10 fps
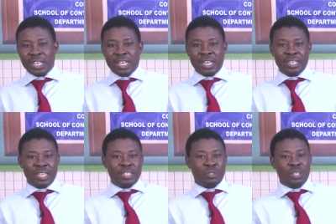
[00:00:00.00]
And,
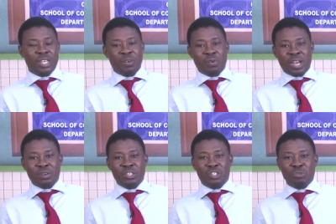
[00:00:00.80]
and today we are
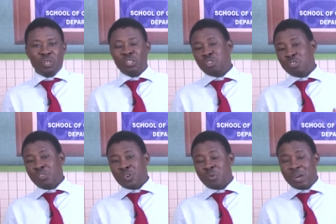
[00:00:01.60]
going to be continuing
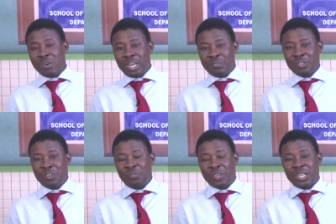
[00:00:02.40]
from where we left
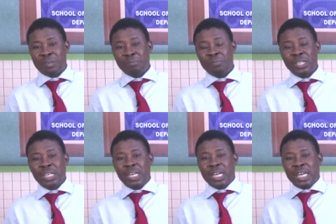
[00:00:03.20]
off um,
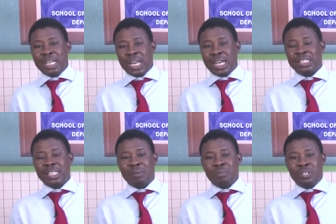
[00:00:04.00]
uh, the last
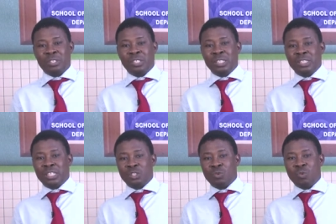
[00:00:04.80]
time in, in
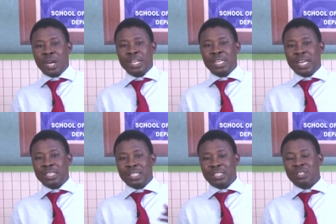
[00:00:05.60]
session one. In that
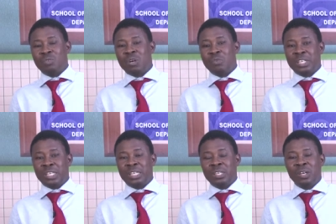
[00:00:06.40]
session, what we
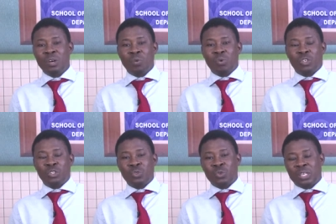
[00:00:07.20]
did was
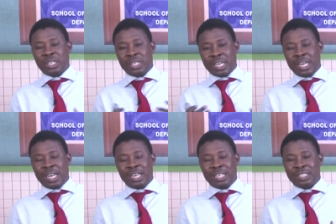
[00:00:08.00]
to get
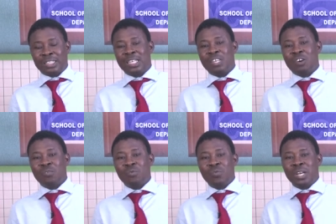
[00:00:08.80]
an understanding
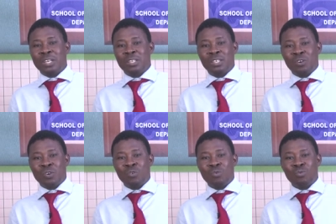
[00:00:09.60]
of what
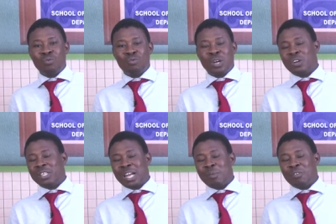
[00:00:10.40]
or what
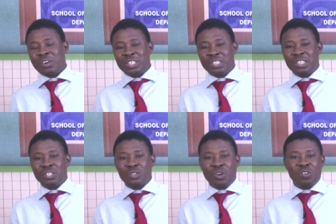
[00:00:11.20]
type of
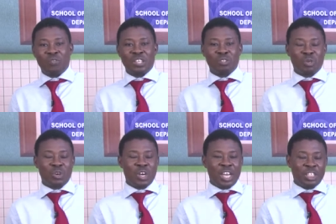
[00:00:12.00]
organizations qualify to be
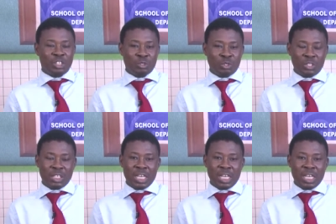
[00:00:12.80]
called NGOs.